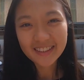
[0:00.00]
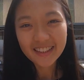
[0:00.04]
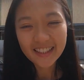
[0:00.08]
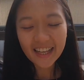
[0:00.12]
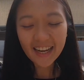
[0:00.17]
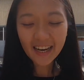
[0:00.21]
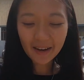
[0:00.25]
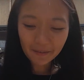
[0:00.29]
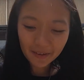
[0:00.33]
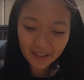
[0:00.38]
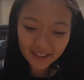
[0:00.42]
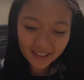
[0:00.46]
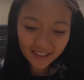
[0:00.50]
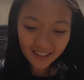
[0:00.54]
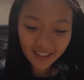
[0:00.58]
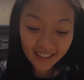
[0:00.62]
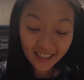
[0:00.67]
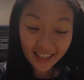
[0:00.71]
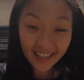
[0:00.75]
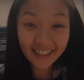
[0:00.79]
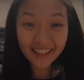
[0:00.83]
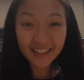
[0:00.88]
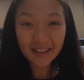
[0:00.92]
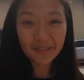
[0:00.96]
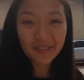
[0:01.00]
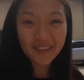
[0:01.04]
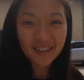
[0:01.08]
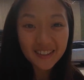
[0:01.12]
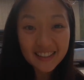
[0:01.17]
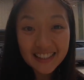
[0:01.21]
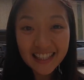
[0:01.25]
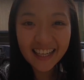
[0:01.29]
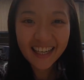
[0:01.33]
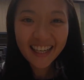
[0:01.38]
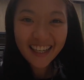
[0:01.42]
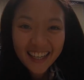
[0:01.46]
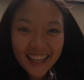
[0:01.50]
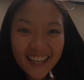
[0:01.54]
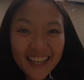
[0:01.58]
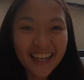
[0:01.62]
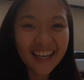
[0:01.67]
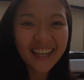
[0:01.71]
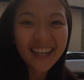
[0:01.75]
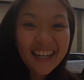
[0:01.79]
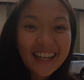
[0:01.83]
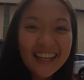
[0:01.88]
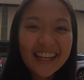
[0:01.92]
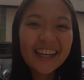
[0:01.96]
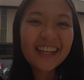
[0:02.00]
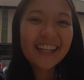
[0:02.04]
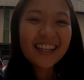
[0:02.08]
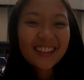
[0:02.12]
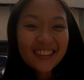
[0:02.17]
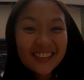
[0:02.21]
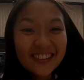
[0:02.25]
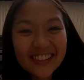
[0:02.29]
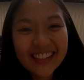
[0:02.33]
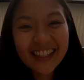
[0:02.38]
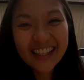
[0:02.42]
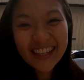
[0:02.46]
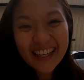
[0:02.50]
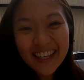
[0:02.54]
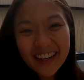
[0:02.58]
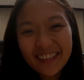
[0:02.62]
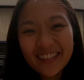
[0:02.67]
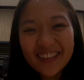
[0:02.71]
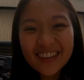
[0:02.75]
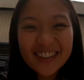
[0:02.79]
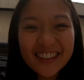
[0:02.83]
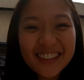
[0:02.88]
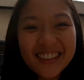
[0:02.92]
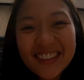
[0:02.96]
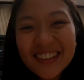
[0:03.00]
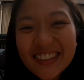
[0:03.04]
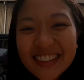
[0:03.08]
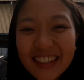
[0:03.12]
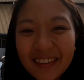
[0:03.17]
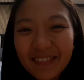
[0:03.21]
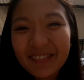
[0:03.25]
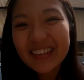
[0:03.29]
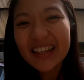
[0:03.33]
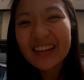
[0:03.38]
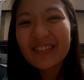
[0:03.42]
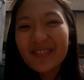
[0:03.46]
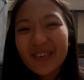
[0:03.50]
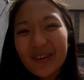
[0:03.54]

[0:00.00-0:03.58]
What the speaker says: Then I came here, I was like, today I'm gonna do something